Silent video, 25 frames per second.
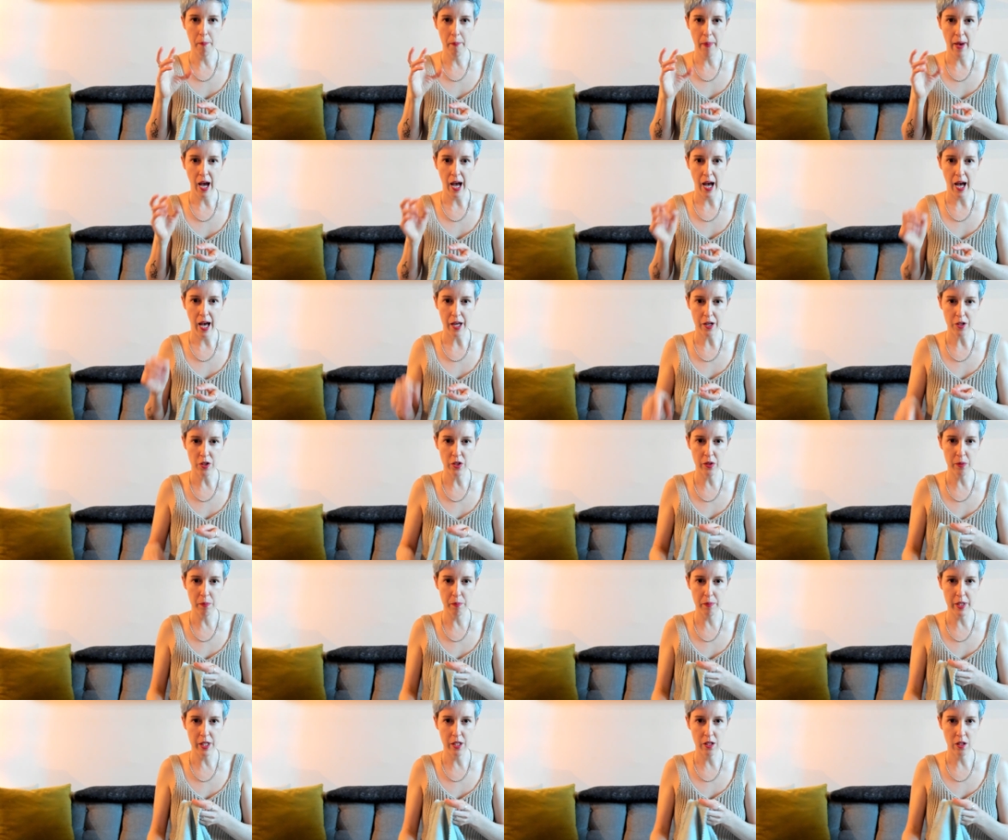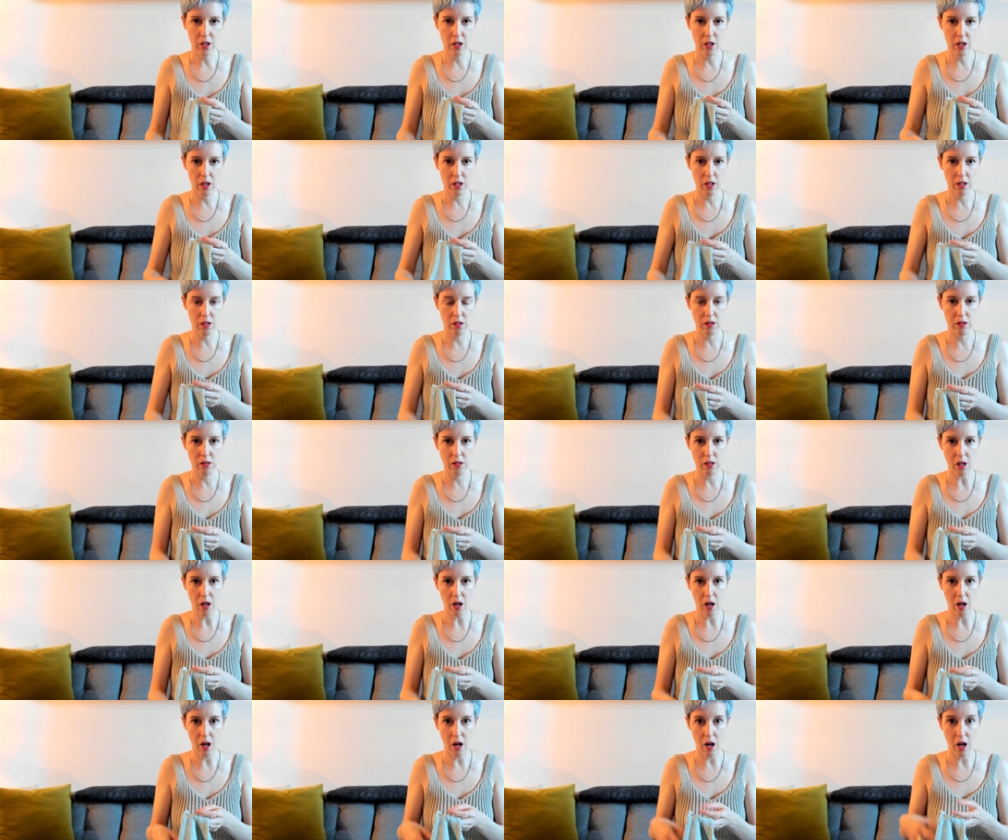pattern because
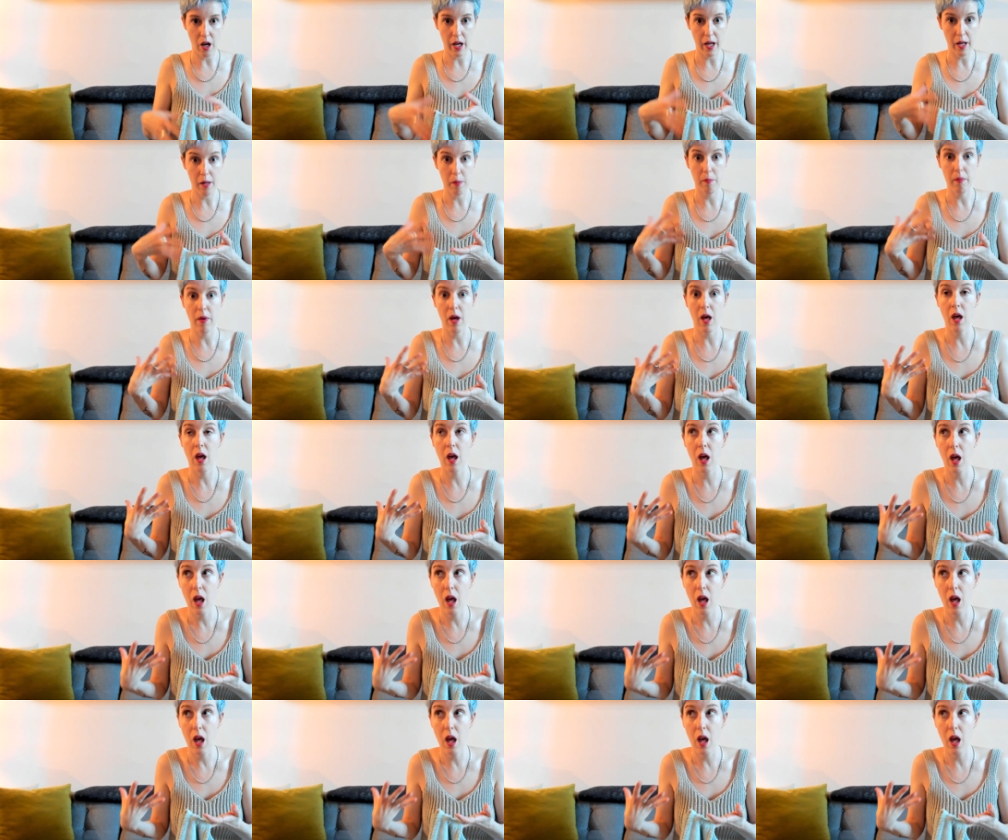I'm